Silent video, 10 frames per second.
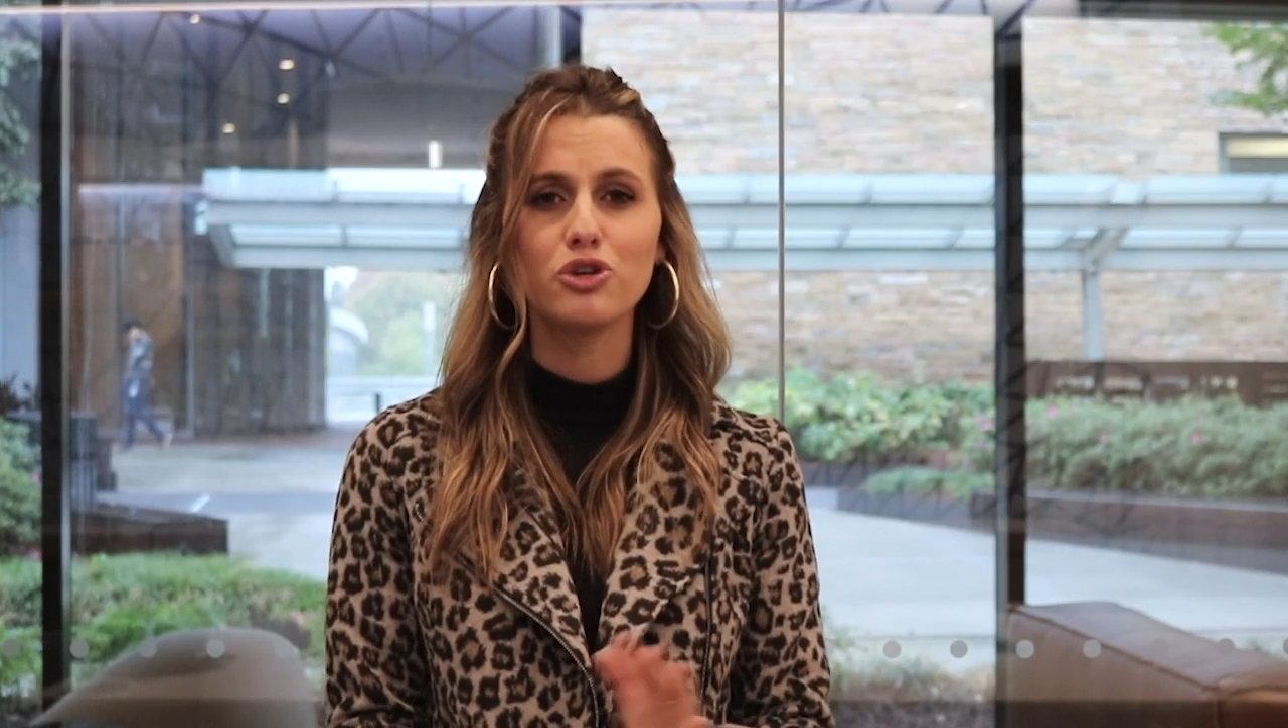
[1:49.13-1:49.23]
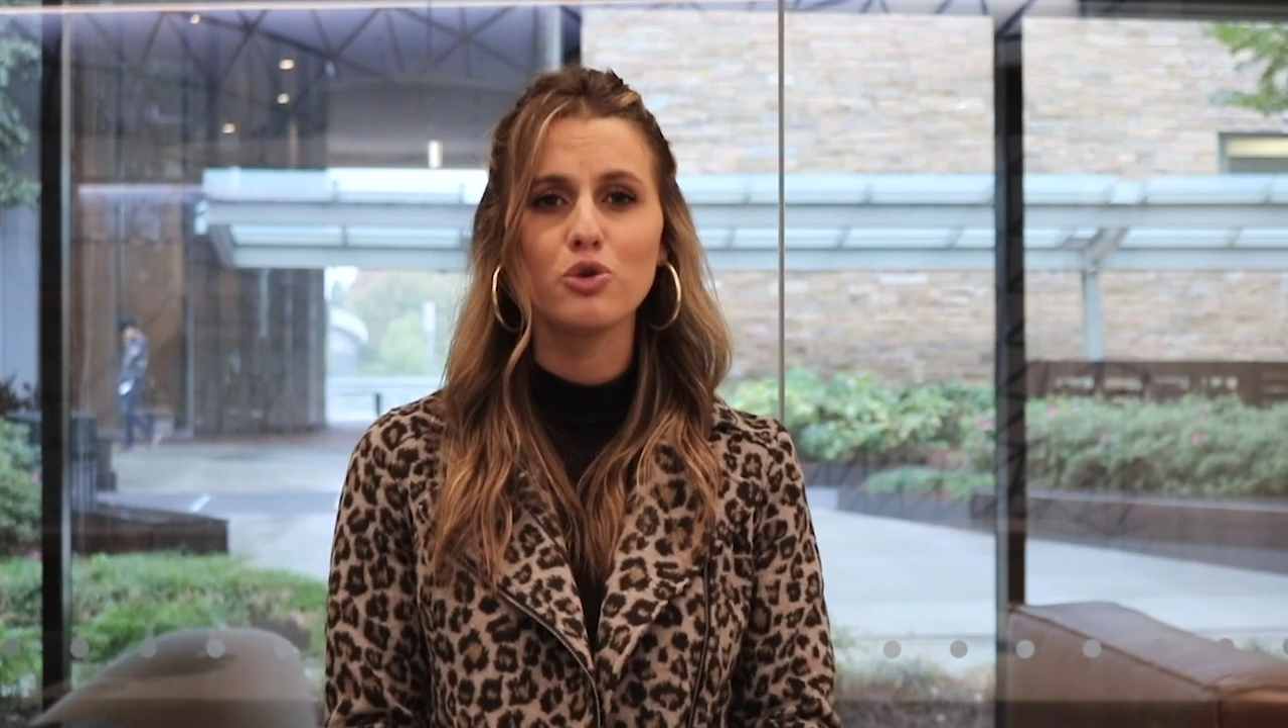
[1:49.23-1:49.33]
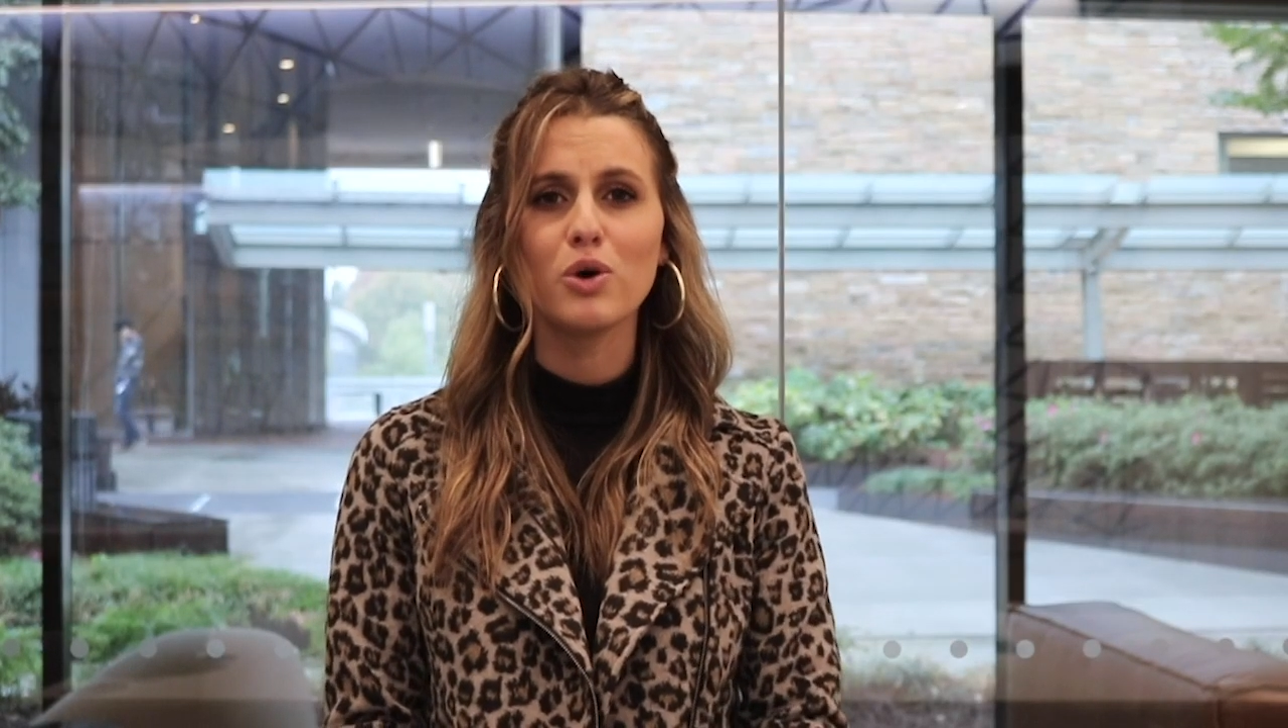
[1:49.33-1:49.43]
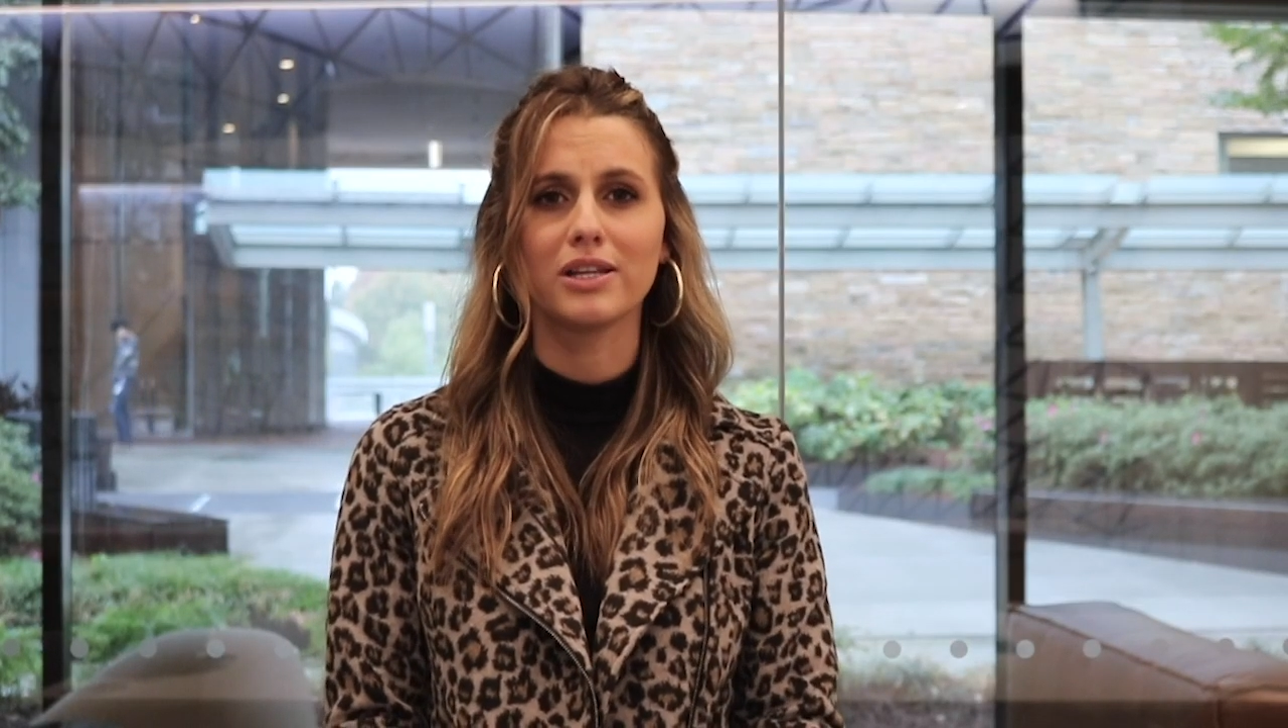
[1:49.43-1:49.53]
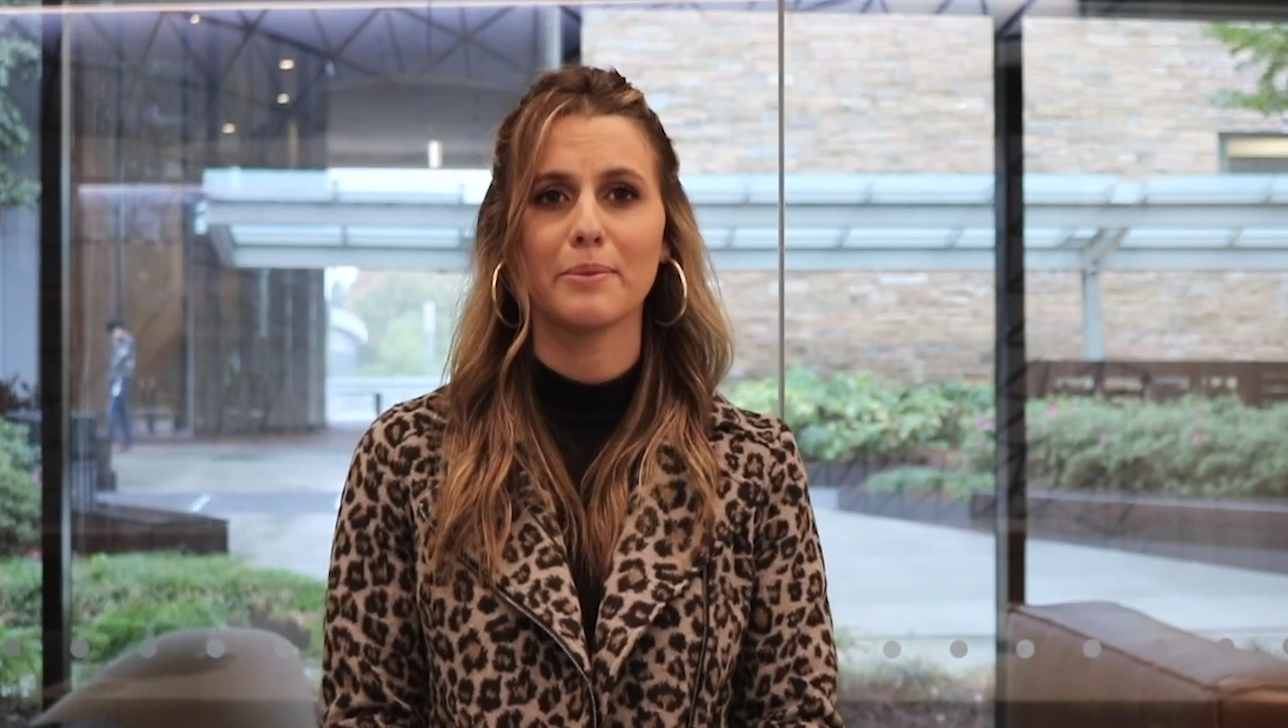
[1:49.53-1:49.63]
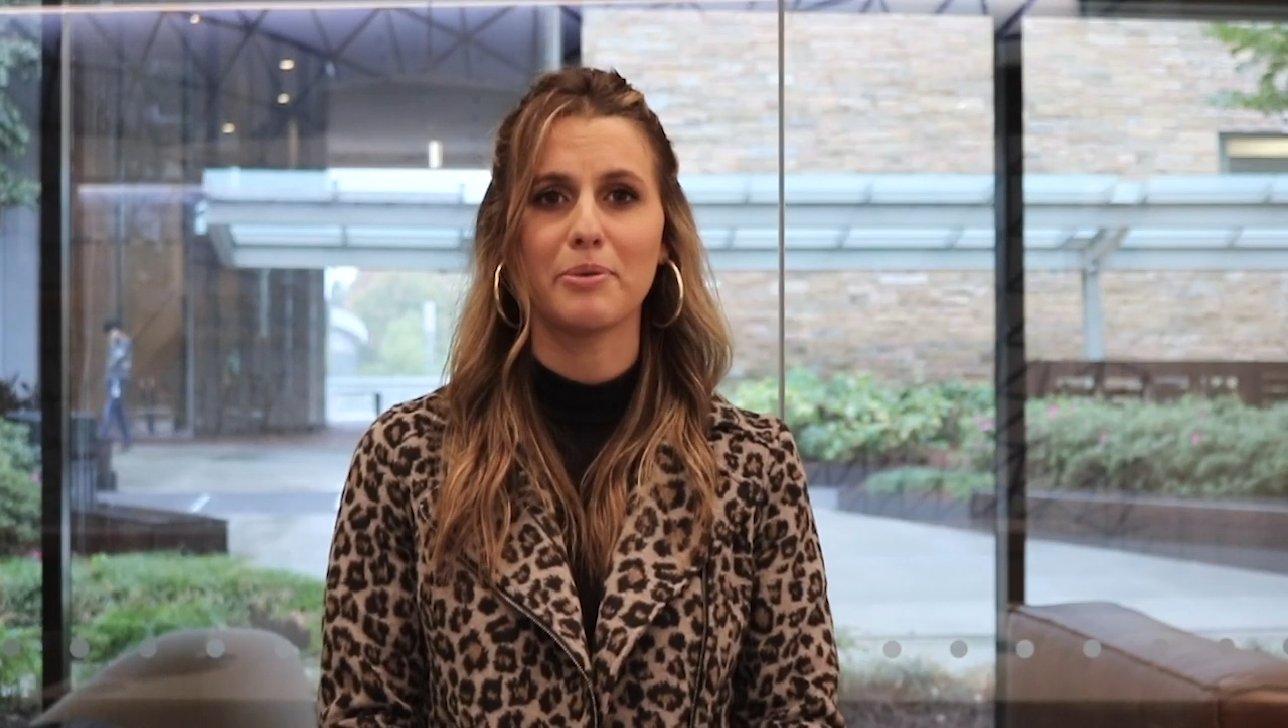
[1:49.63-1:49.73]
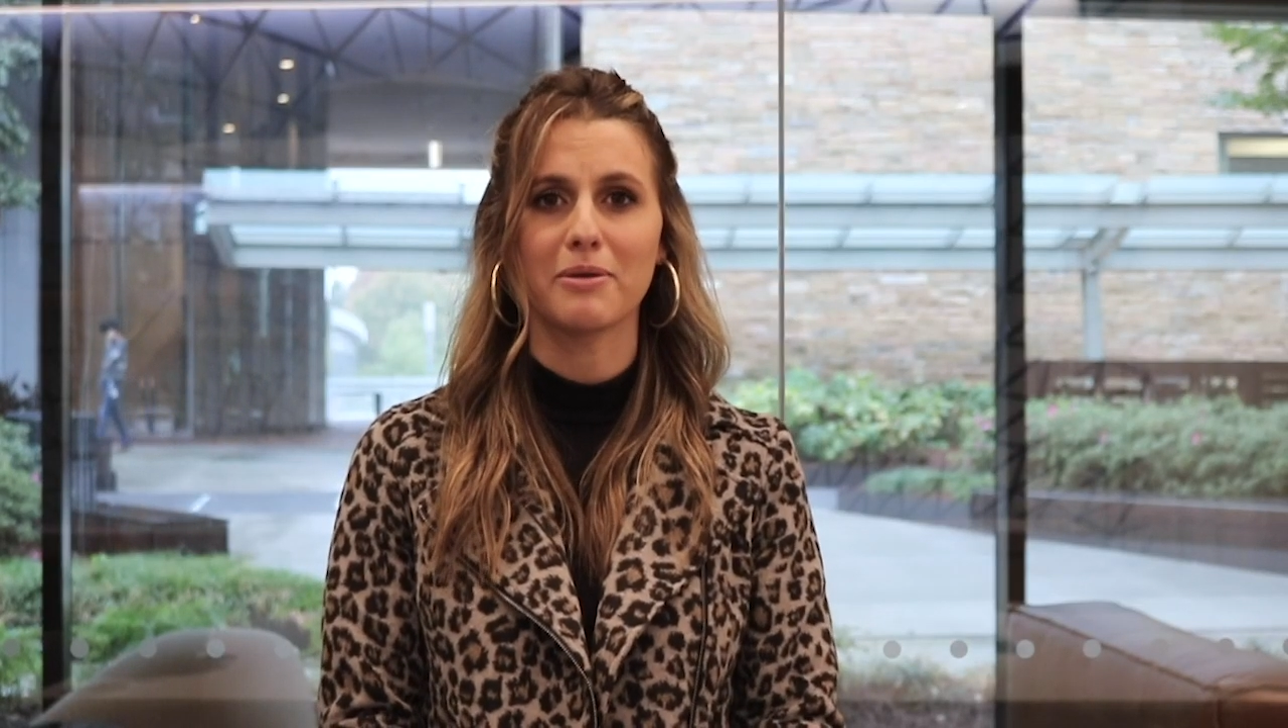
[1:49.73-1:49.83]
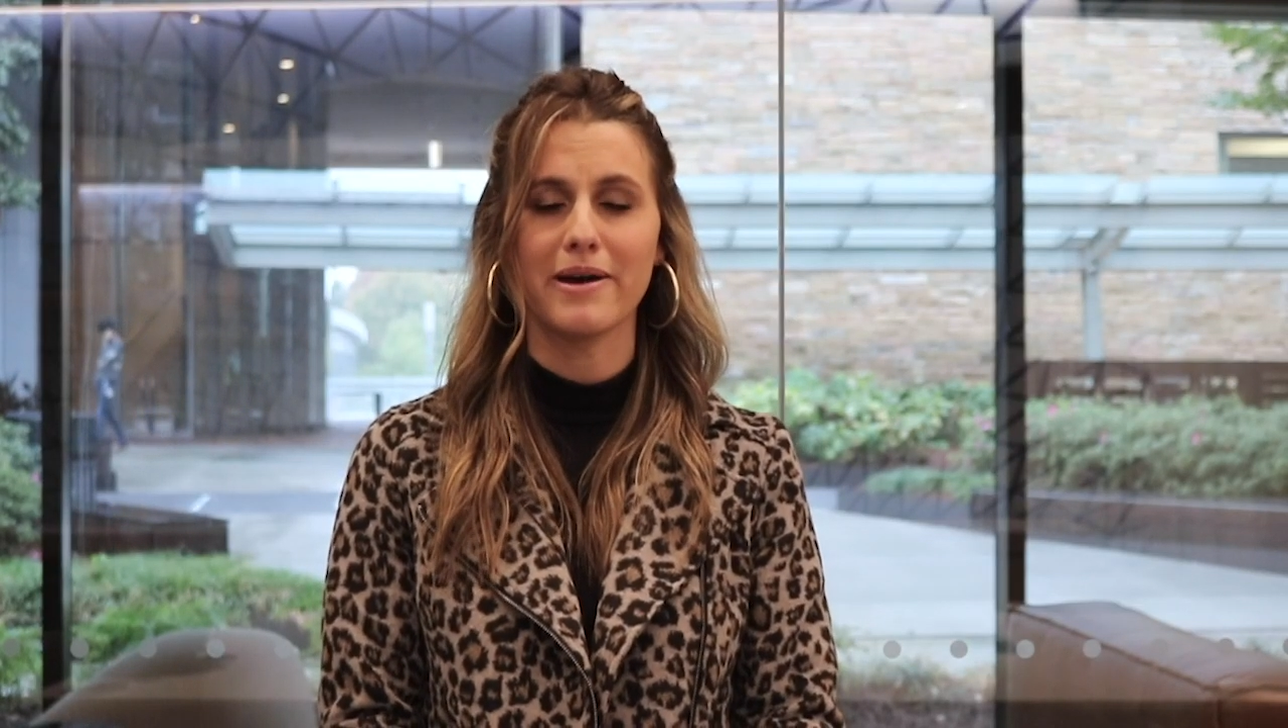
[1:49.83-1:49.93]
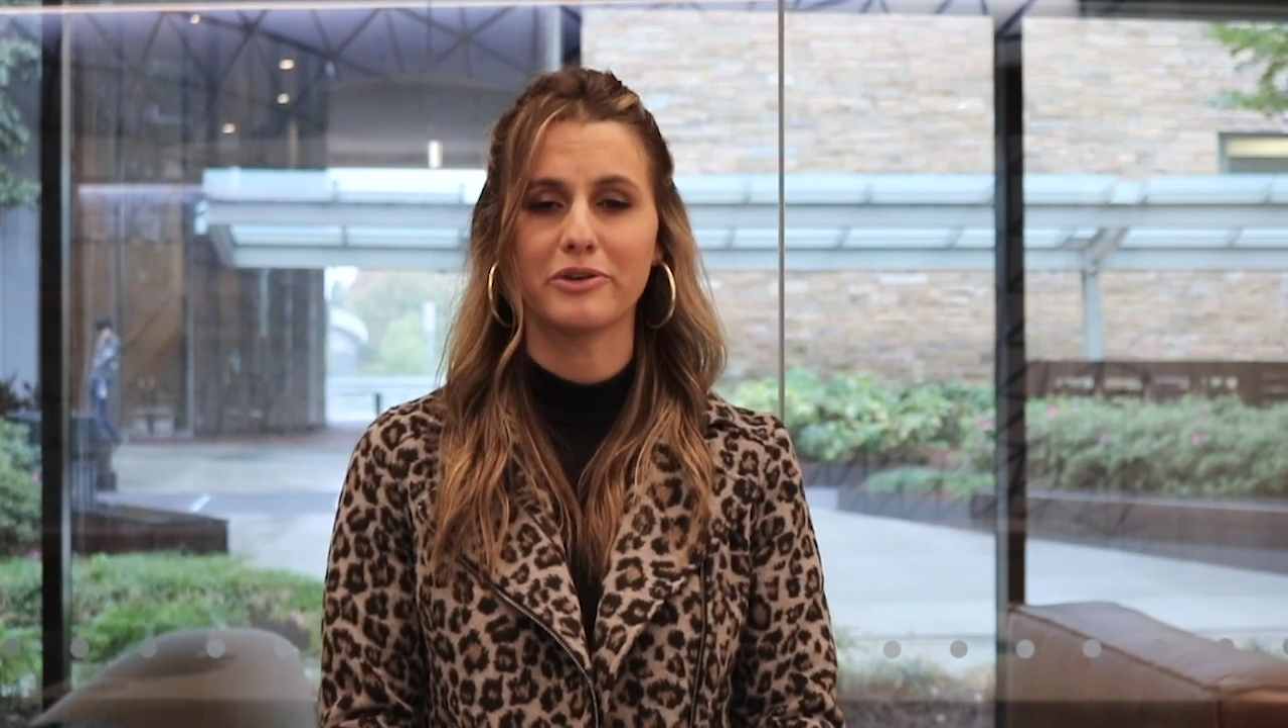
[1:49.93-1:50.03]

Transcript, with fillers: 2 Olympic